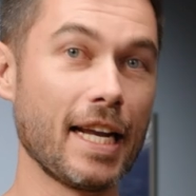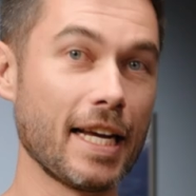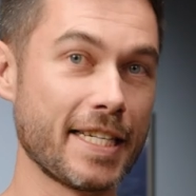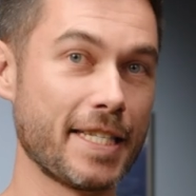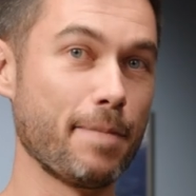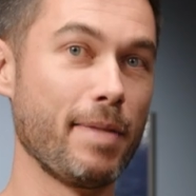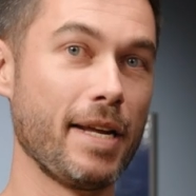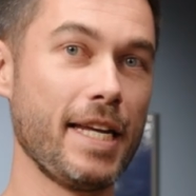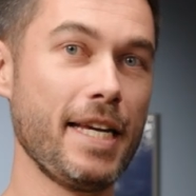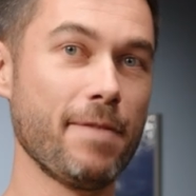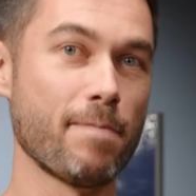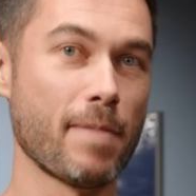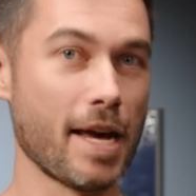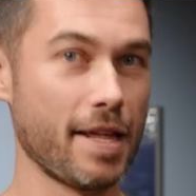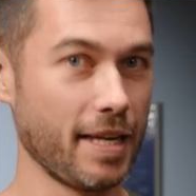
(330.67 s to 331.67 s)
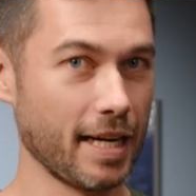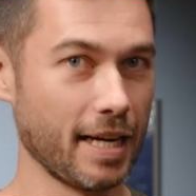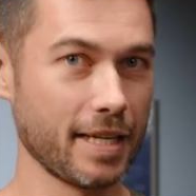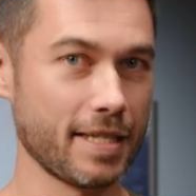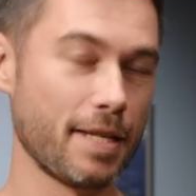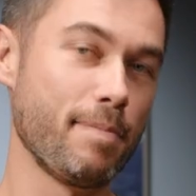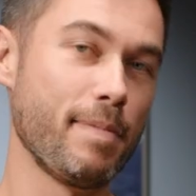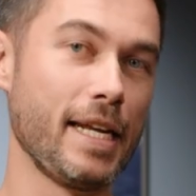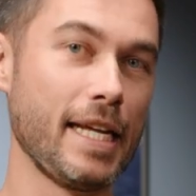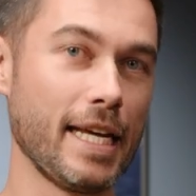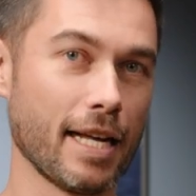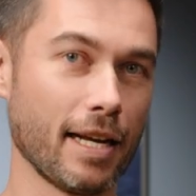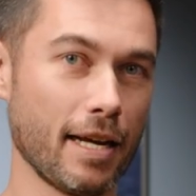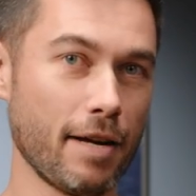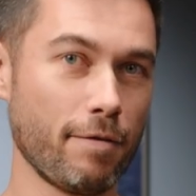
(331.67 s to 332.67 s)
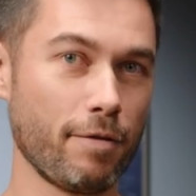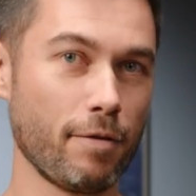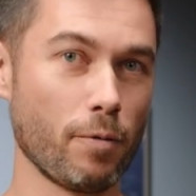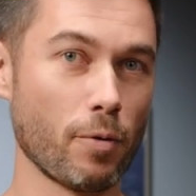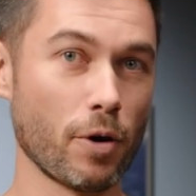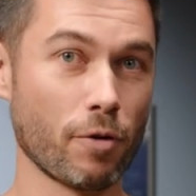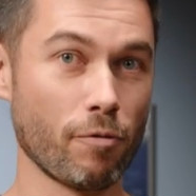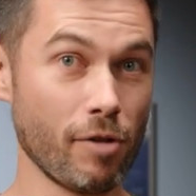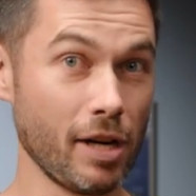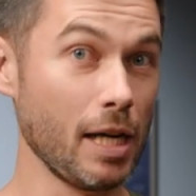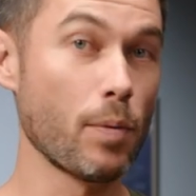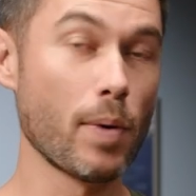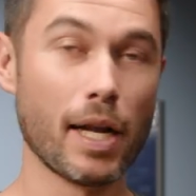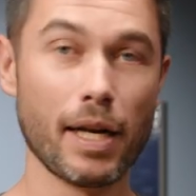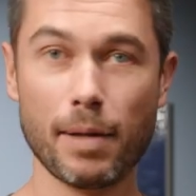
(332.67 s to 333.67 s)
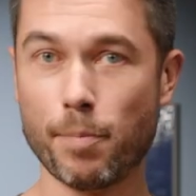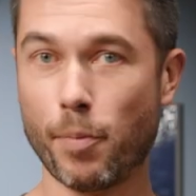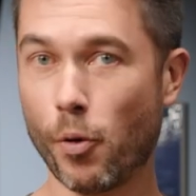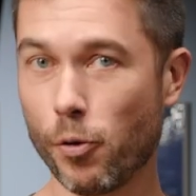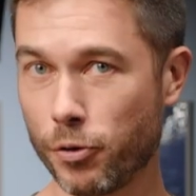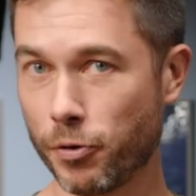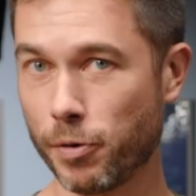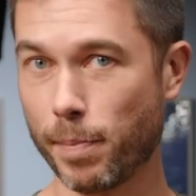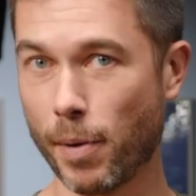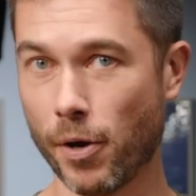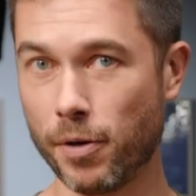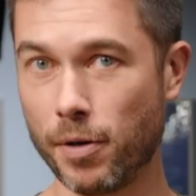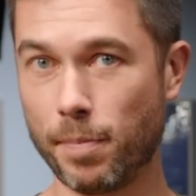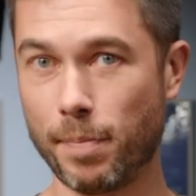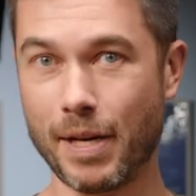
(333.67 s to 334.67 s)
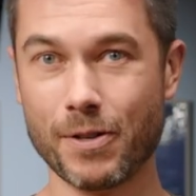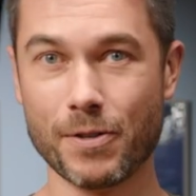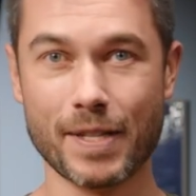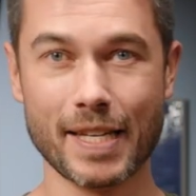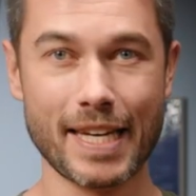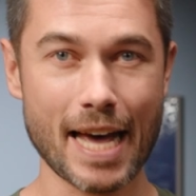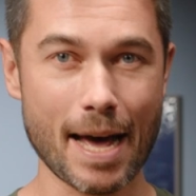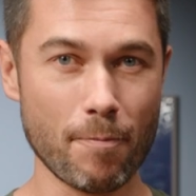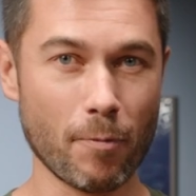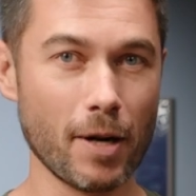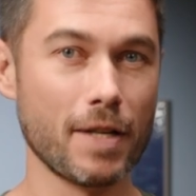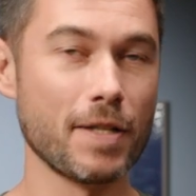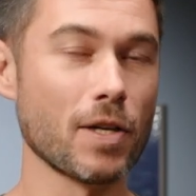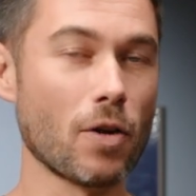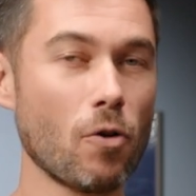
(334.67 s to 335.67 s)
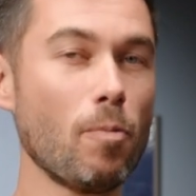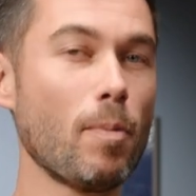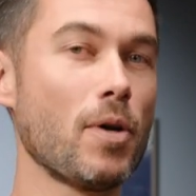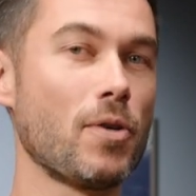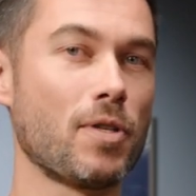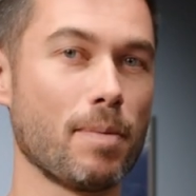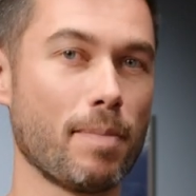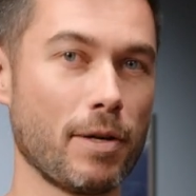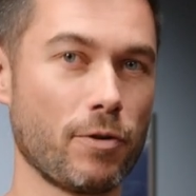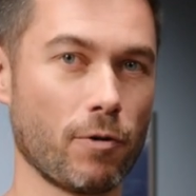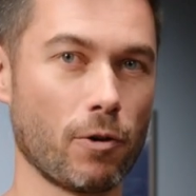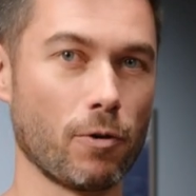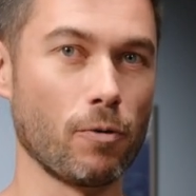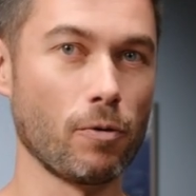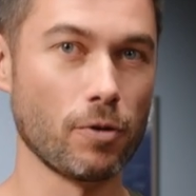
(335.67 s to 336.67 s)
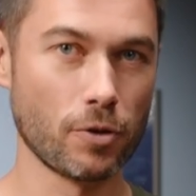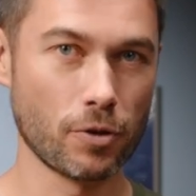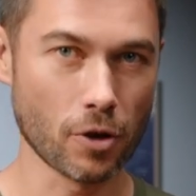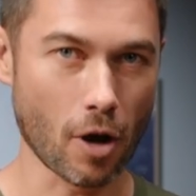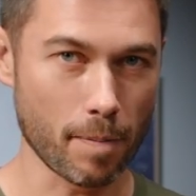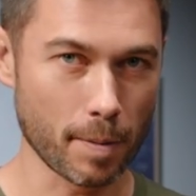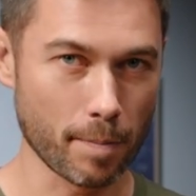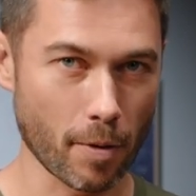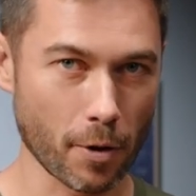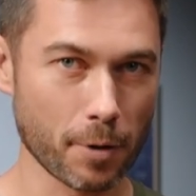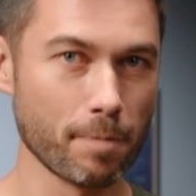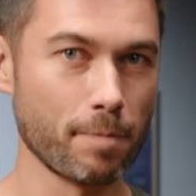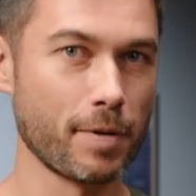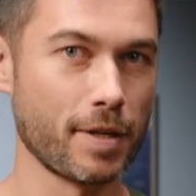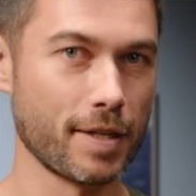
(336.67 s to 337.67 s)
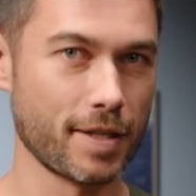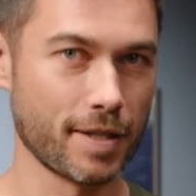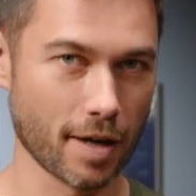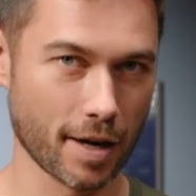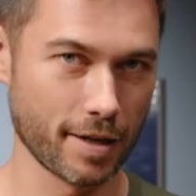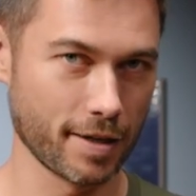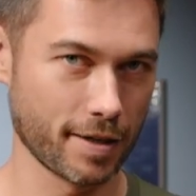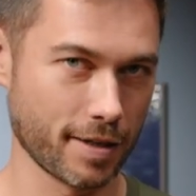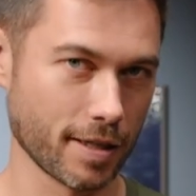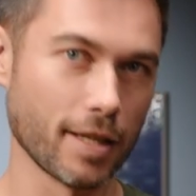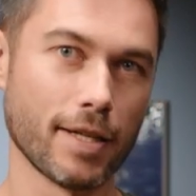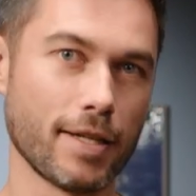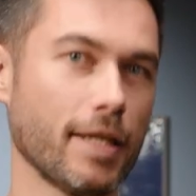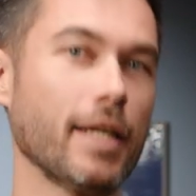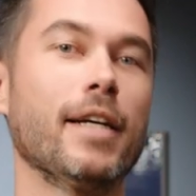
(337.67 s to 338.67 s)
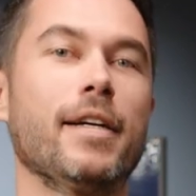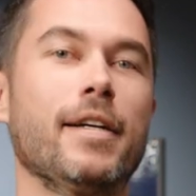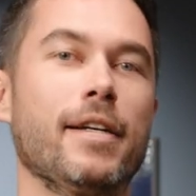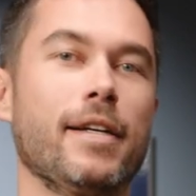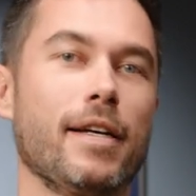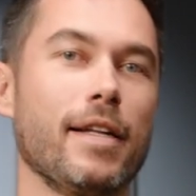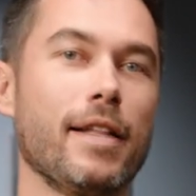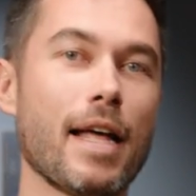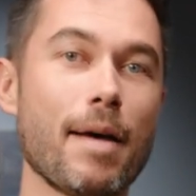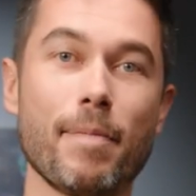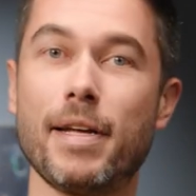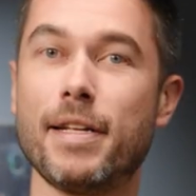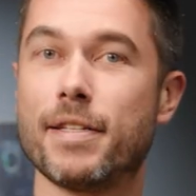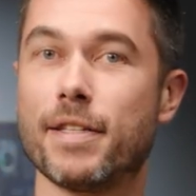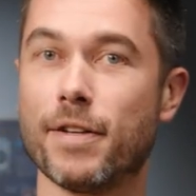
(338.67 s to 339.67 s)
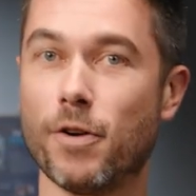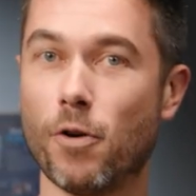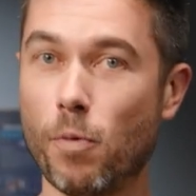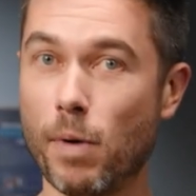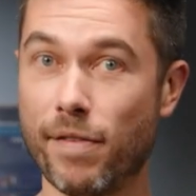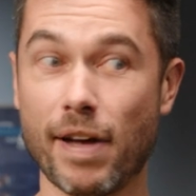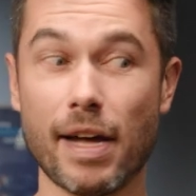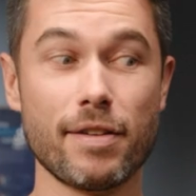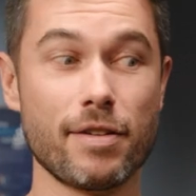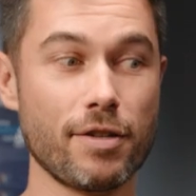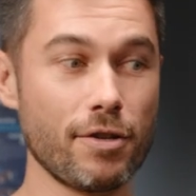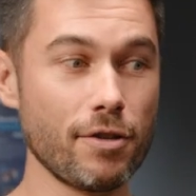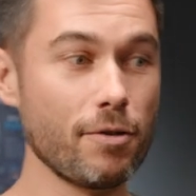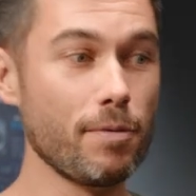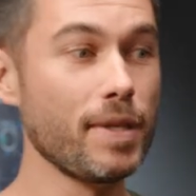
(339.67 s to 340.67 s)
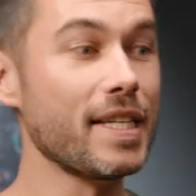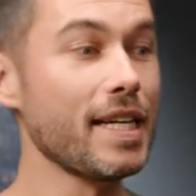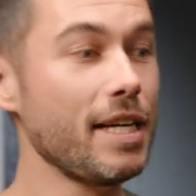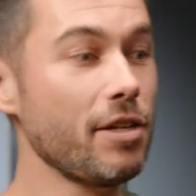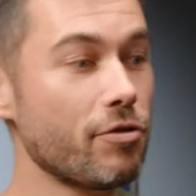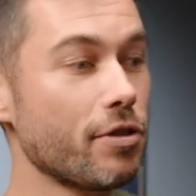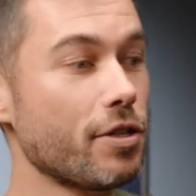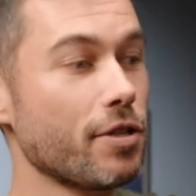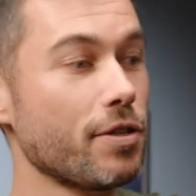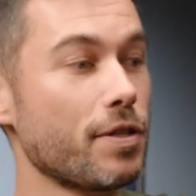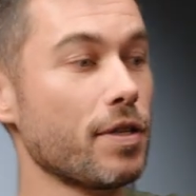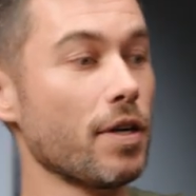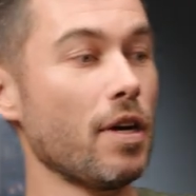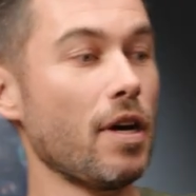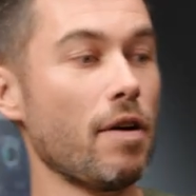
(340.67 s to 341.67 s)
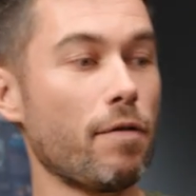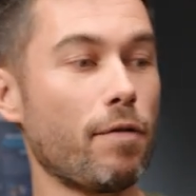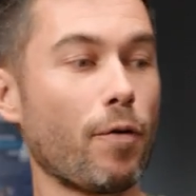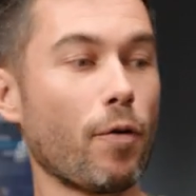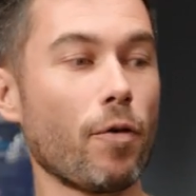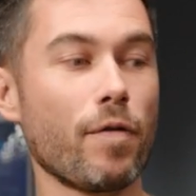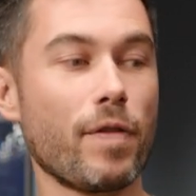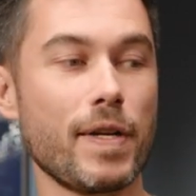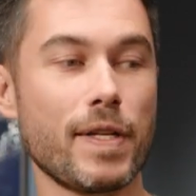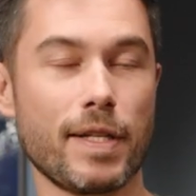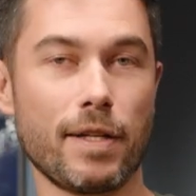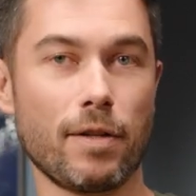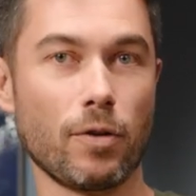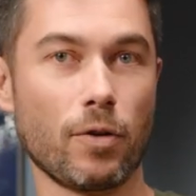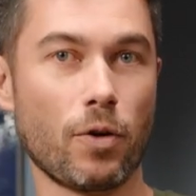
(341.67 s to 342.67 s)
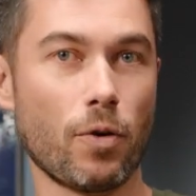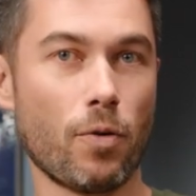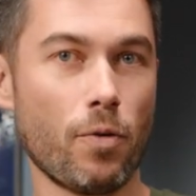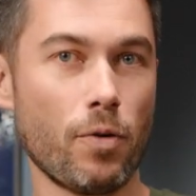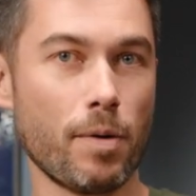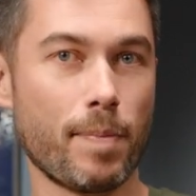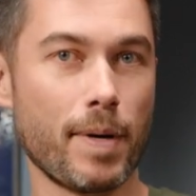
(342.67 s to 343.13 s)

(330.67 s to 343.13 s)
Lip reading: Alexa Mini and the Alexa Mini LF work really well in portrait mode because the camera is almost symmetrical top and bottom to side to side. And that means that all we've had to do is introduce four of these little corner